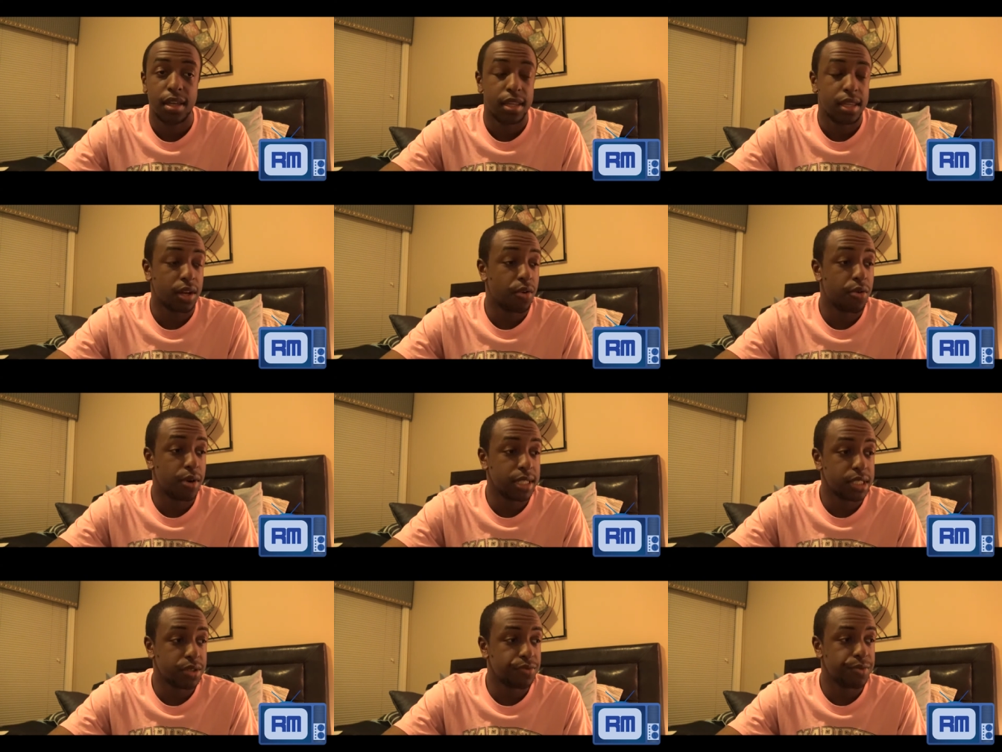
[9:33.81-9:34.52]
The
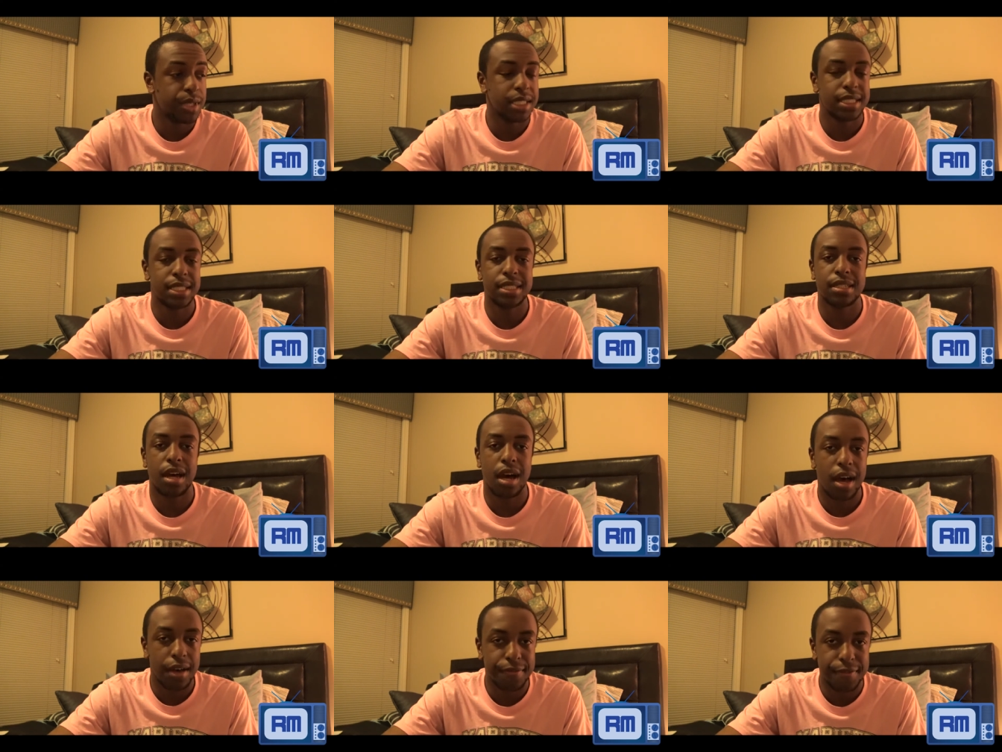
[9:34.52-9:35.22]
question was his
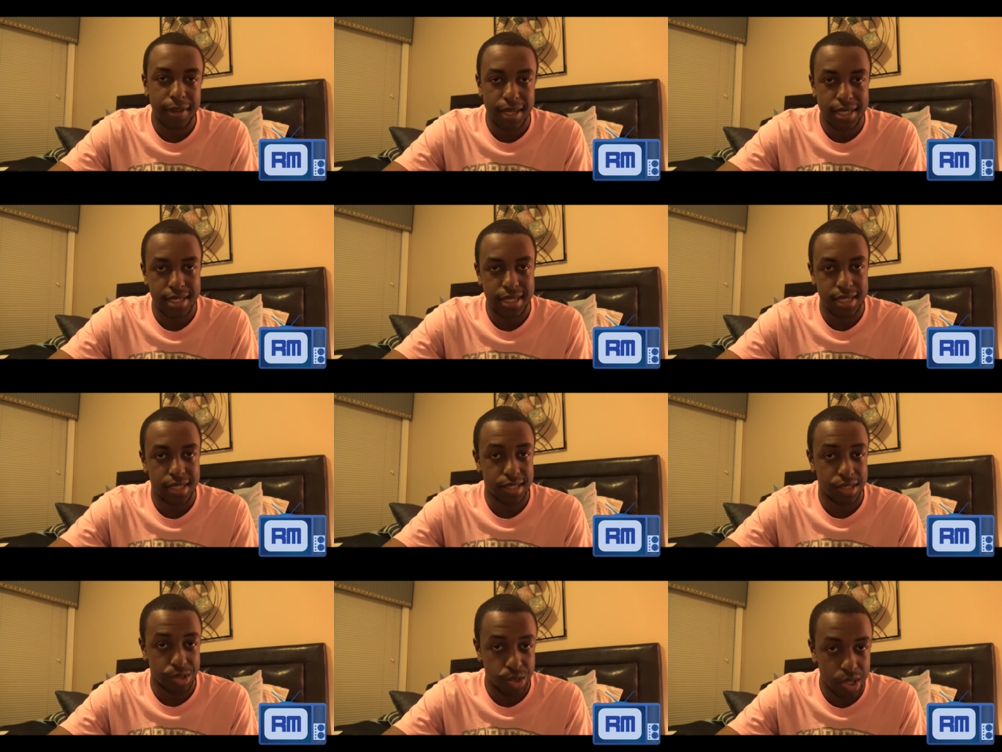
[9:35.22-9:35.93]
offense and
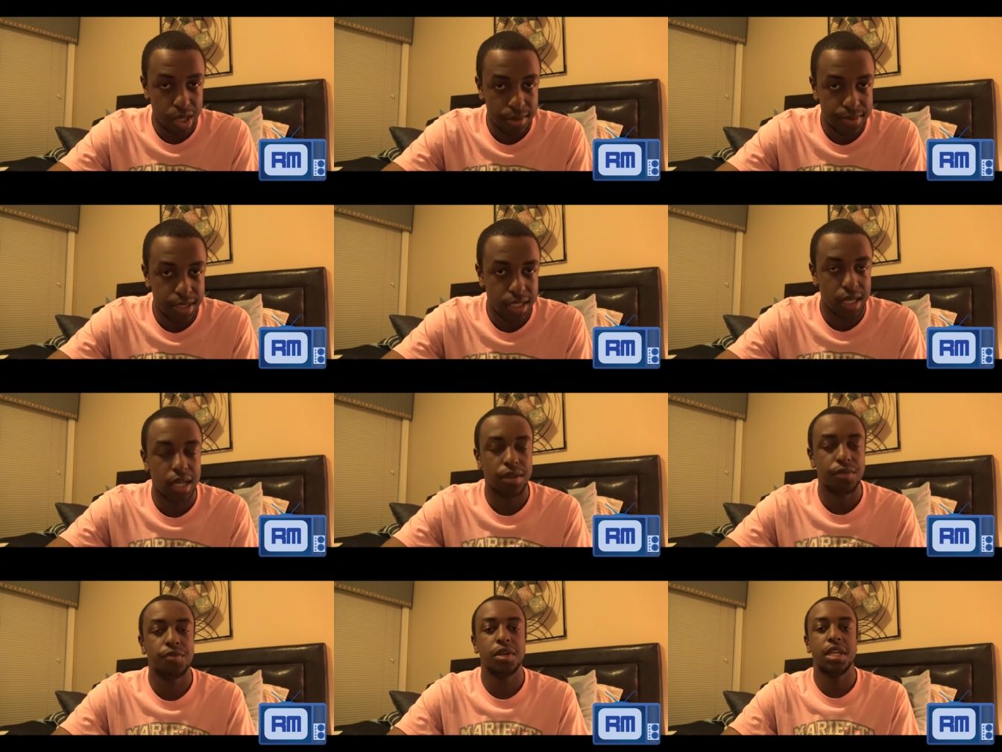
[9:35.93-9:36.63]
his jump
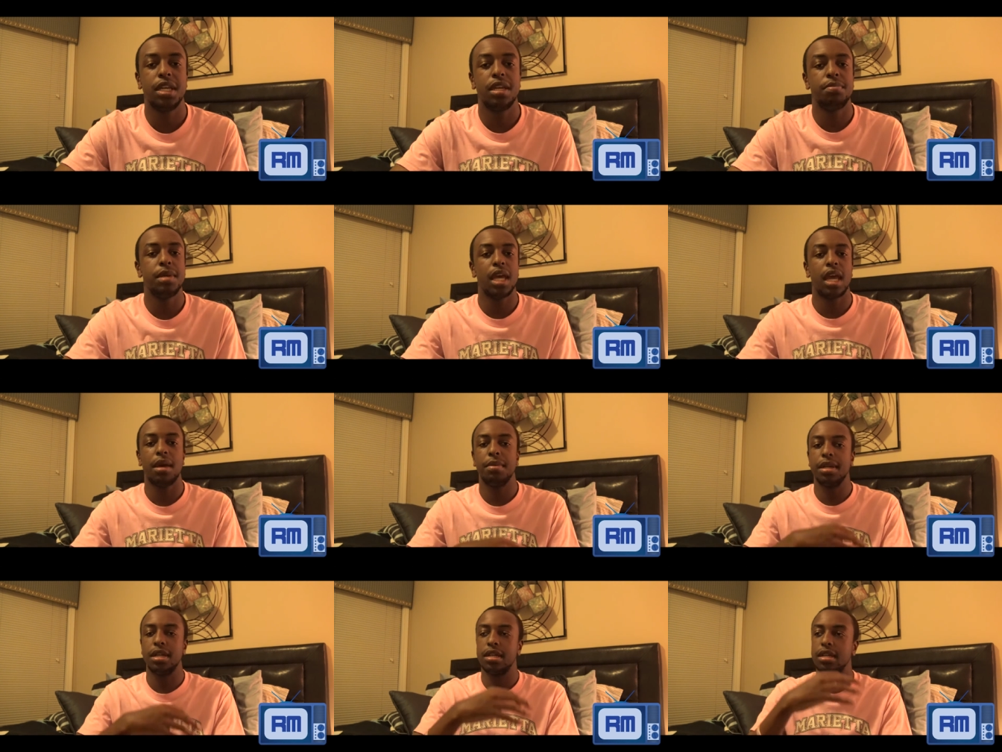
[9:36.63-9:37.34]
shot. Would he be
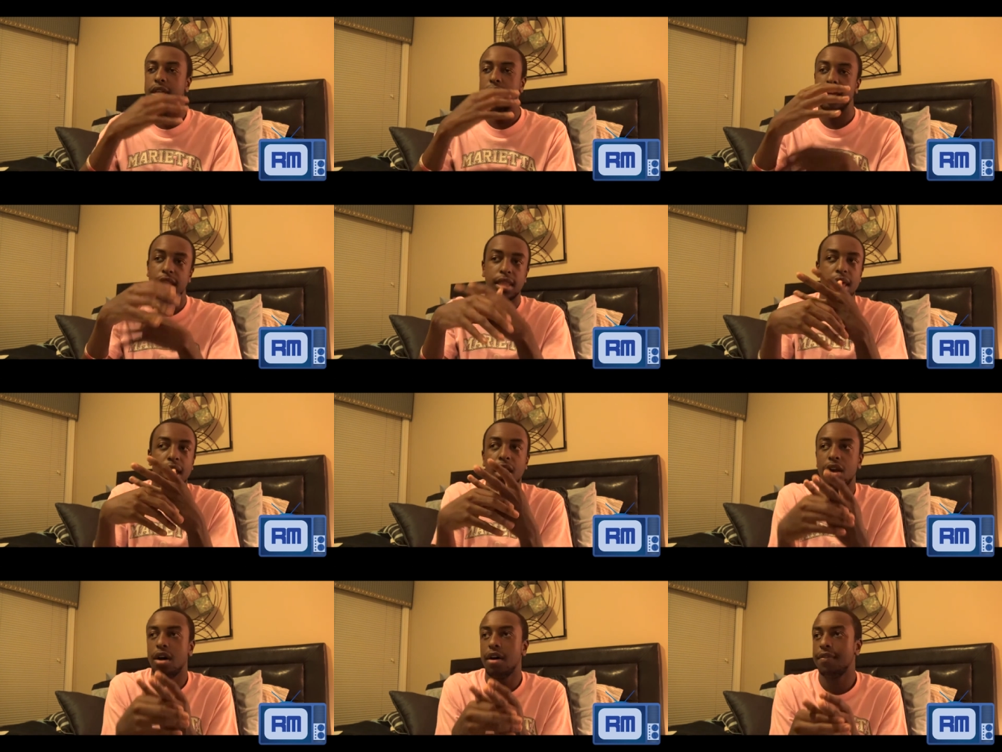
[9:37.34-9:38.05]
able to get
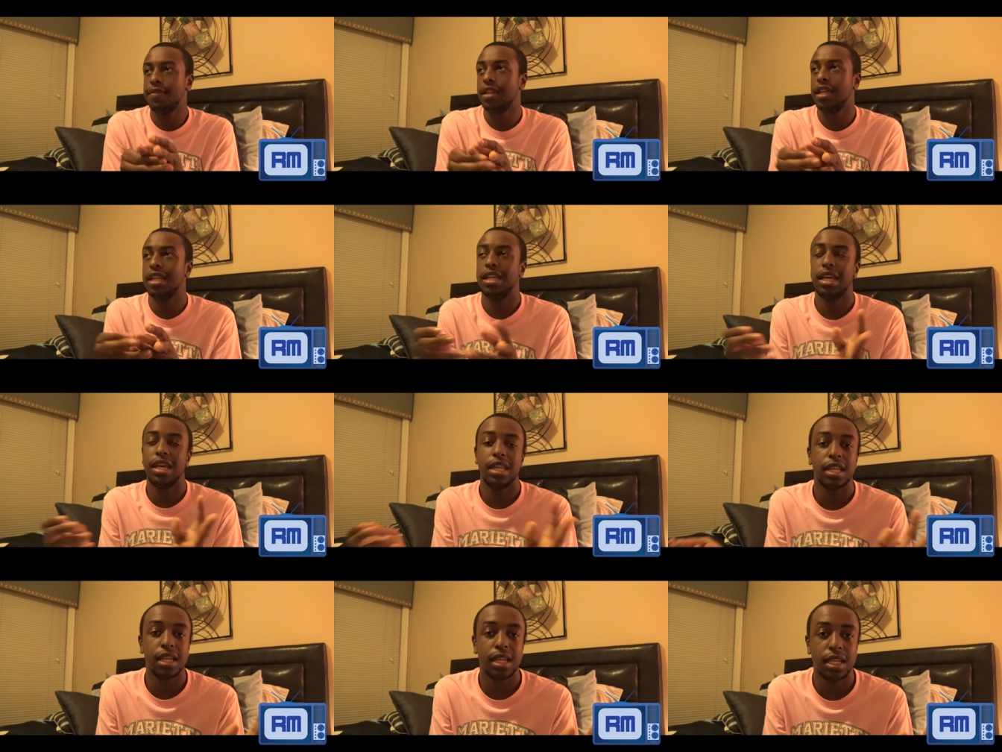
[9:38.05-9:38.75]
that off in the,
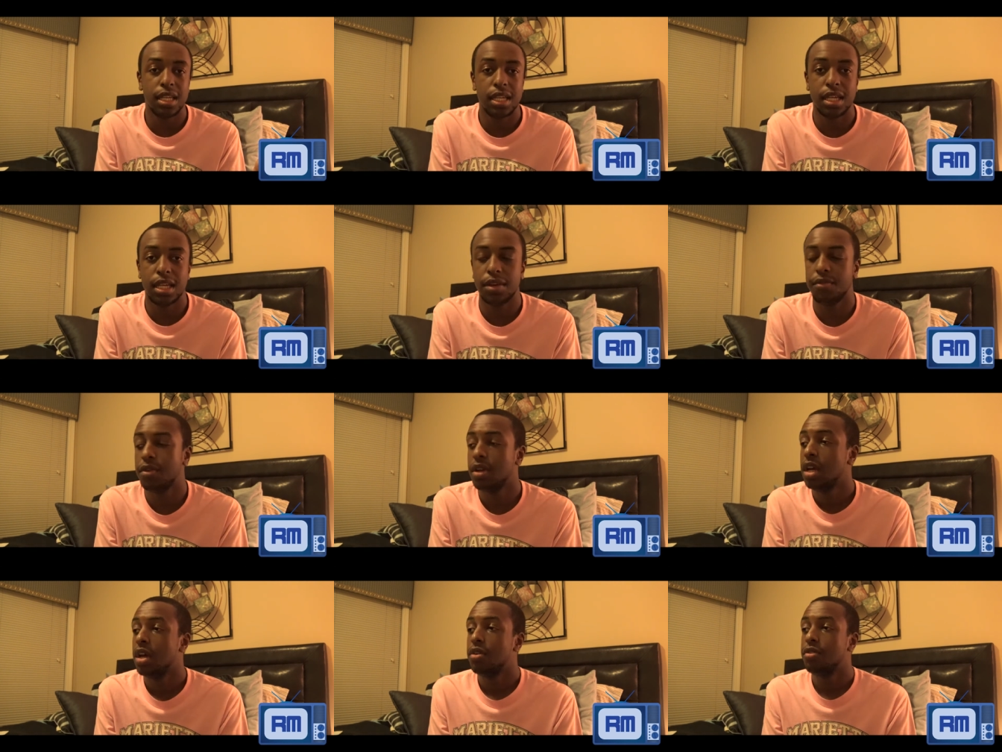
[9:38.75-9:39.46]
in the league and
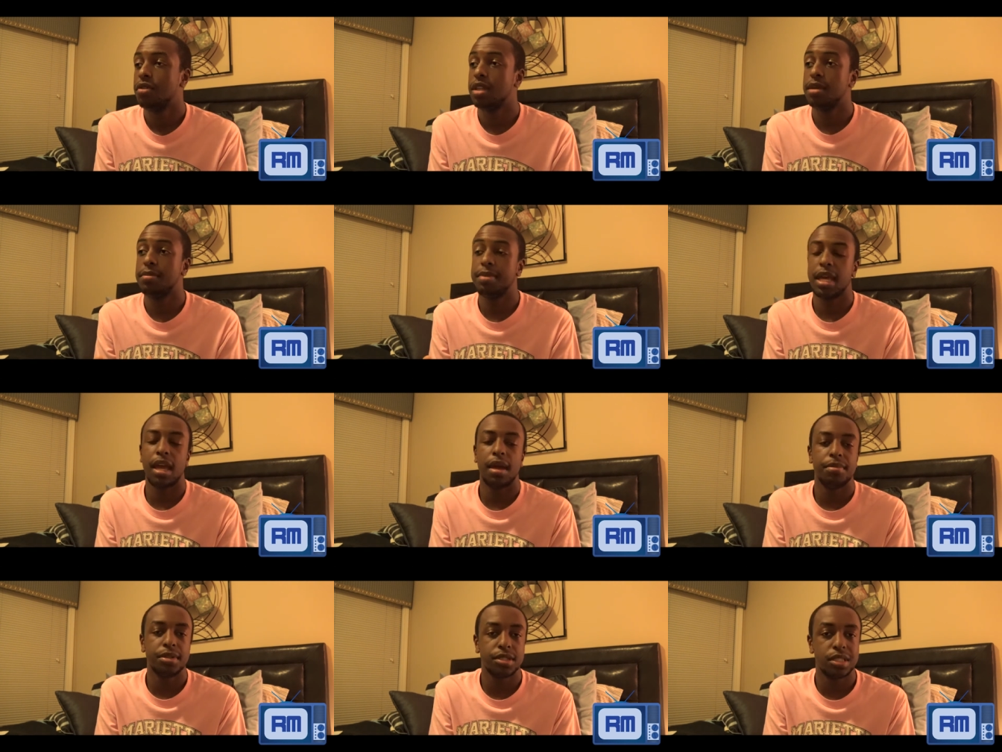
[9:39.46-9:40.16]
will he be
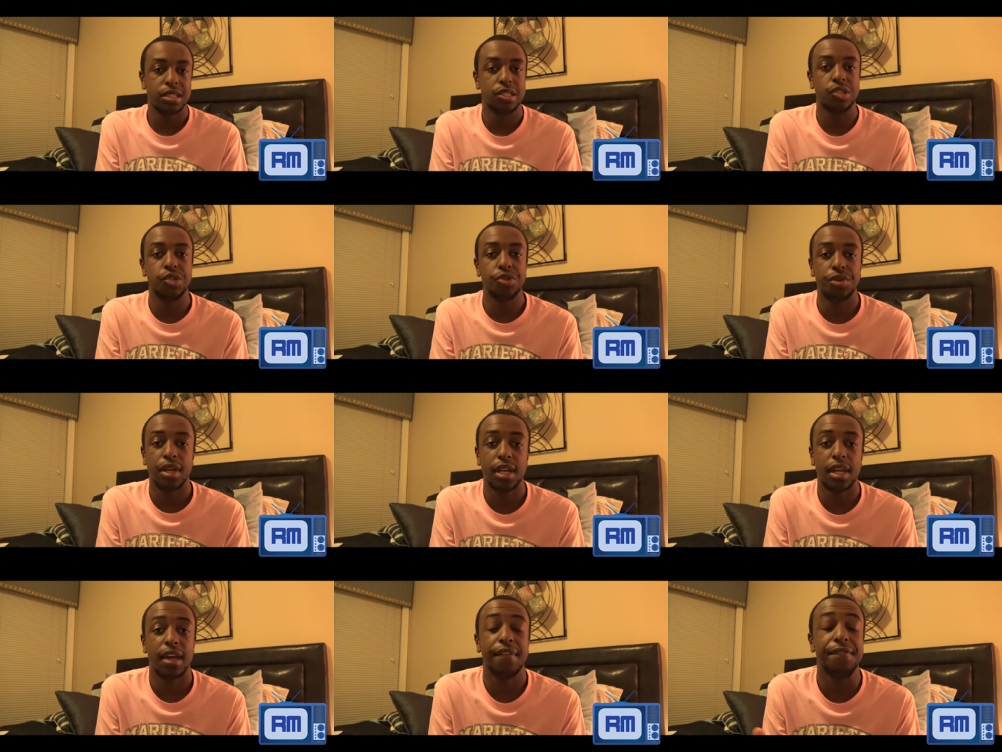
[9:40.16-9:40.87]
able to shoot
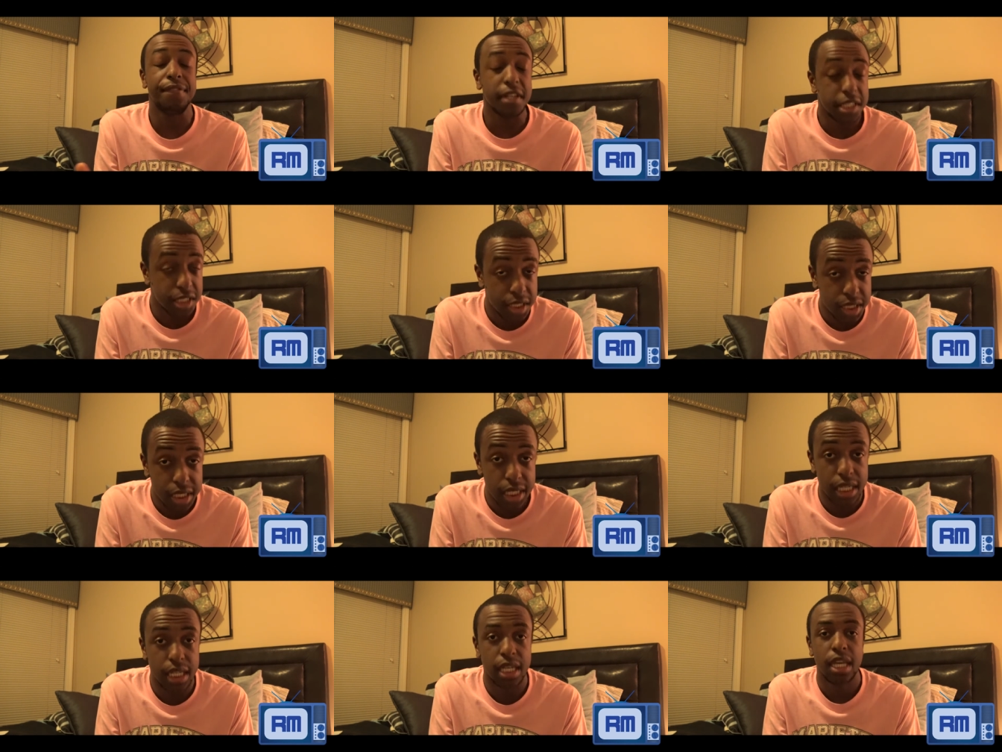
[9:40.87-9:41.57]
it
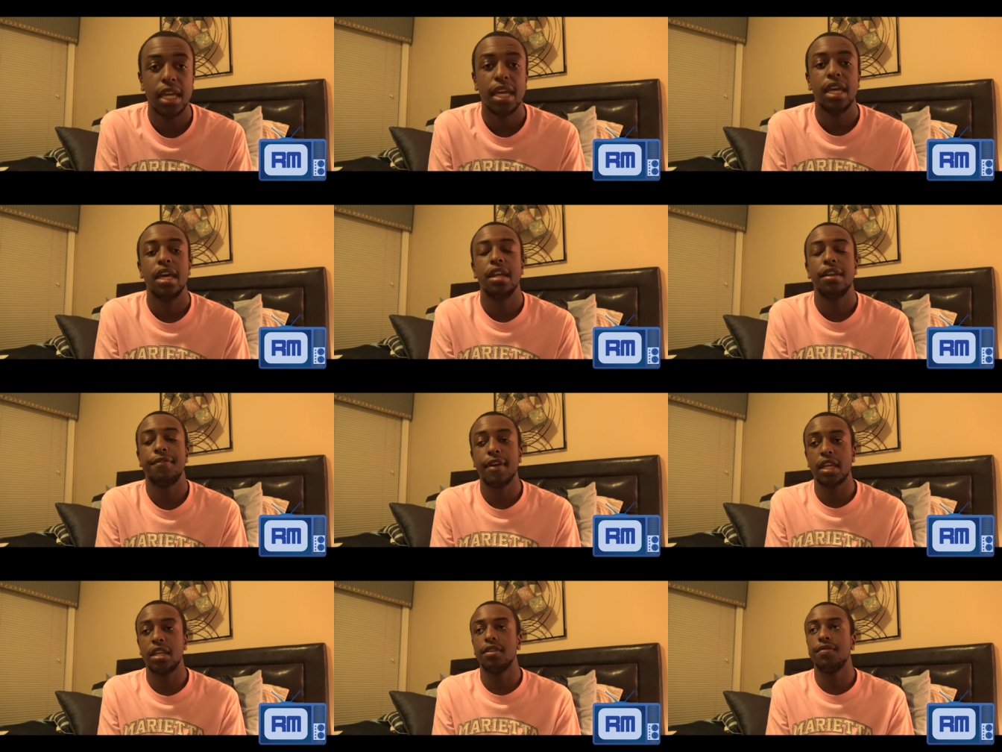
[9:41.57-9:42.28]
efficiently and
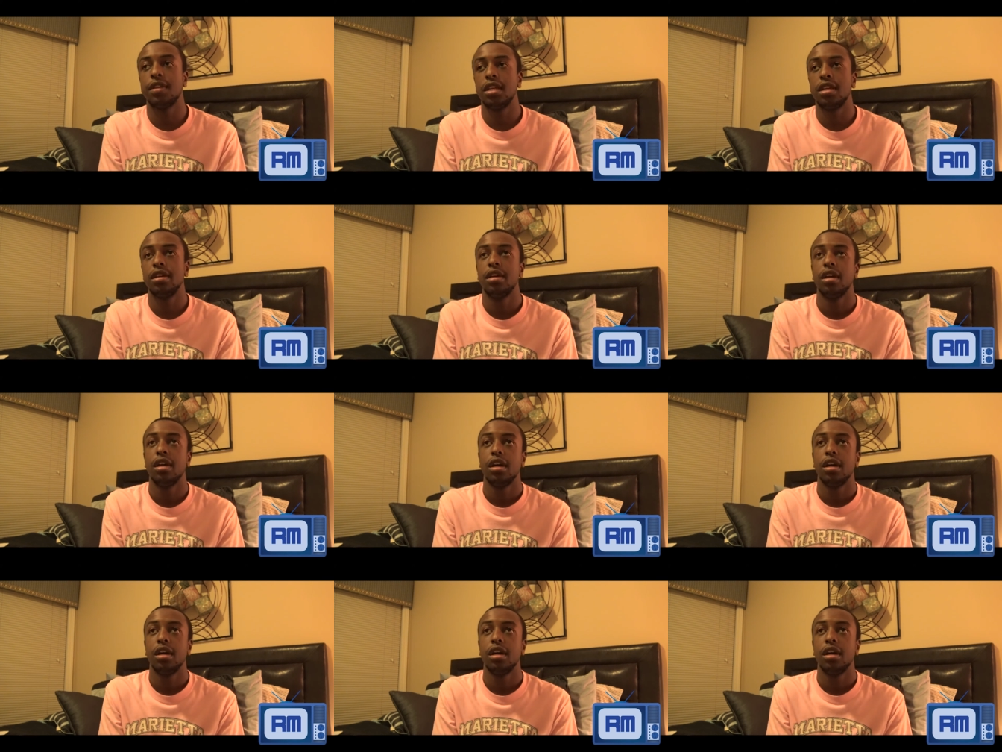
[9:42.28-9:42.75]
effectively?